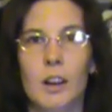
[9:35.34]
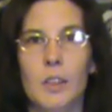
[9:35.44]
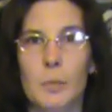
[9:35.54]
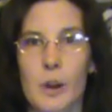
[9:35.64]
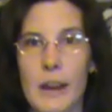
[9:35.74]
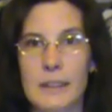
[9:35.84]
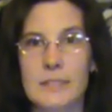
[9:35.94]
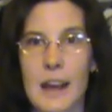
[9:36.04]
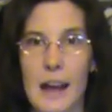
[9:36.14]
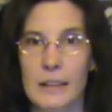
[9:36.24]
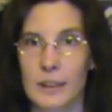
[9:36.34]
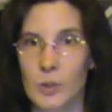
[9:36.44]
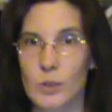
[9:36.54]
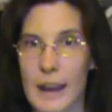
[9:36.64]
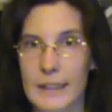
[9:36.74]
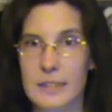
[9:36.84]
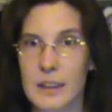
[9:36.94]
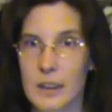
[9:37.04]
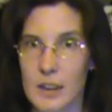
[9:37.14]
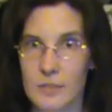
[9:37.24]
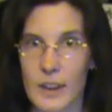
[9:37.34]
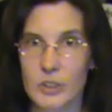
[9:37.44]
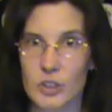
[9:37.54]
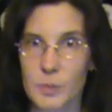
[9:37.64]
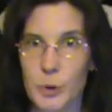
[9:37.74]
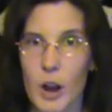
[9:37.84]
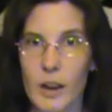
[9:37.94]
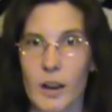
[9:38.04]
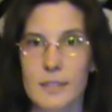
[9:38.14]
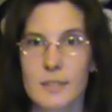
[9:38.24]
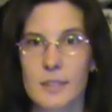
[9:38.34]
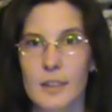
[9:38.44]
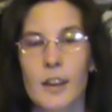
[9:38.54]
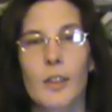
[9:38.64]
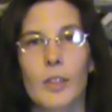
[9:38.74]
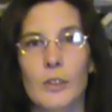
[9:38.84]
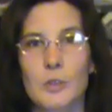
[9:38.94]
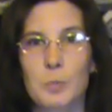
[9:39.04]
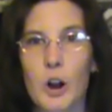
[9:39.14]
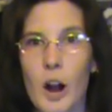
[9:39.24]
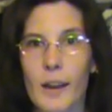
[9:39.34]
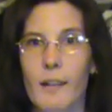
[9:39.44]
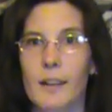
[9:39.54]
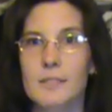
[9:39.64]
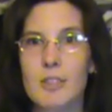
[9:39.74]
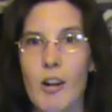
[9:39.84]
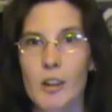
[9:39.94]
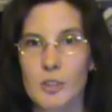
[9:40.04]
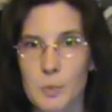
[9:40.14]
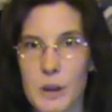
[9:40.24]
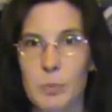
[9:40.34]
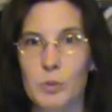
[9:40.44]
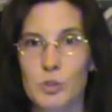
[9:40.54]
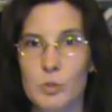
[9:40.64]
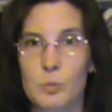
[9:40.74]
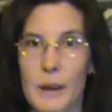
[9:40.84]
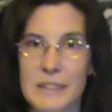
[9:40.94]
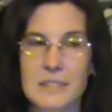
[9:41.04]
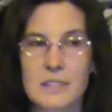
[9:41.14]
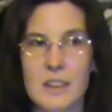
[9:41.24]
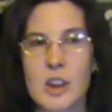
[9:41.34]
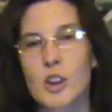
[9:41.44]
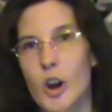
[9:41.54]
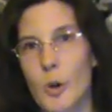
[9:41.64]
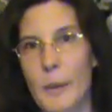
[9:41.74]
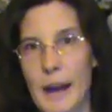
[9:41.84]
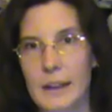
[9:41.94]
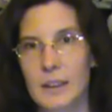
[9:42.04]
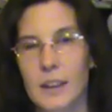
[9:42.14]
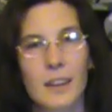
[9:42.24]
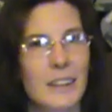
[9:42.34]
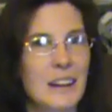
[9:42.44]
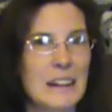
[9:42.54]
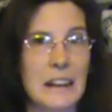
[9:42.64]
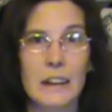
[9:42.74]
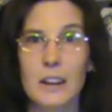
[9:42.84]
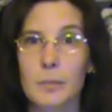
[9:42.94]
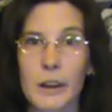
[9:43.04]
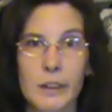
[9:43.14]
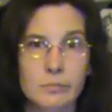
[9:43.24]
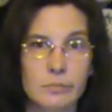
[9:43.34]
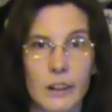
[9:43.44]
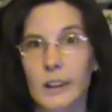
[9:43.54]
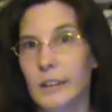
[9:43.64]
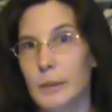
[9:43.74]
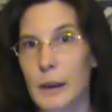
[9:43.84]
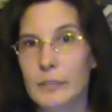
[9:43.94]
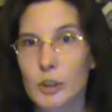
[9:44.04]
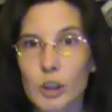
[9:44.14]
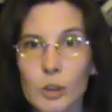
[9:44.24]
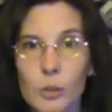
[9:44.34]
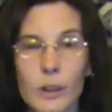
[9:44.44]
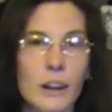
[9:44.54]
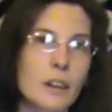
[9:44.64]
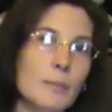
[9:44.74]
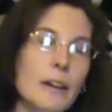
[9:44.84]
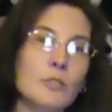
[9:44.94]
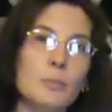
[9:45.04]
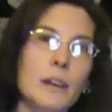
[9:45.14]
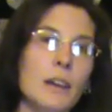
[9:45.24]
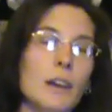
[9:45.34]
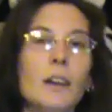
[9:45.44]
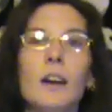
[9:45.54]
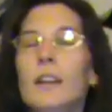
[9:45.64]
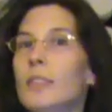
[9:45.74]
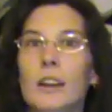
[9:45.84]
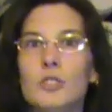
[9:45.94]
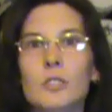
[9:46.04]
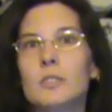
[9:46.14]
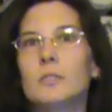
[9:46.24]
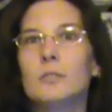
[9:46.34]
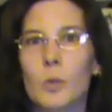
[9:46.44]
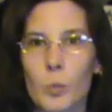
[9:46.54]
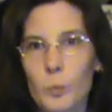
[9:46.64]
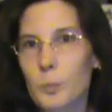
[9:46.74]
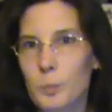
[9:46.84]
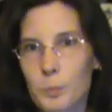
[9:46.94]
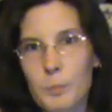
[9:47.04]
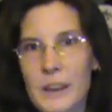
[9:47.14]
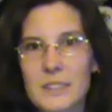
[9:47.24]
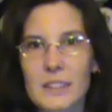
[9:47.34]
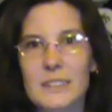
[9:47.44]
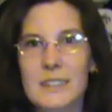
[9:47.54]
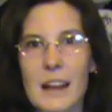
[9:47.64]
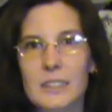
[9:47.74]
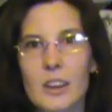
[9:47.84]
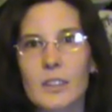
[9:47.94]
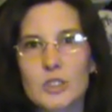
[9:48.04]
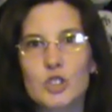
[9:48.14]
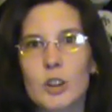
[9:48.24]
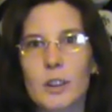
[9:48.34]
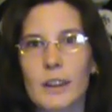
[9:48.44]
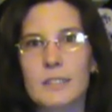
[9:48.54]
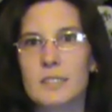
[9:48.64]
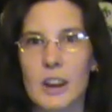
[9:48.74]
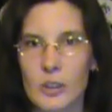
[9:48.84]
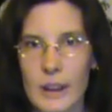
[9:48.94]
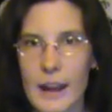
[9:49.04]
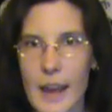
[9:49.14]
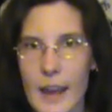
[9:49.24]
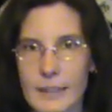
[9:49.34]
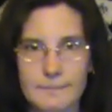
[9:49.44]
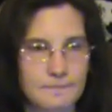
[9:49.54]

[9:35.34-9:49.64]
The brains had little nasty infectious prions. Those prions caused people to basically go mad. They didn't eat anybody. They didn't come after you. They didn't come after me. They just basically sat there and shook and stared dead ahead.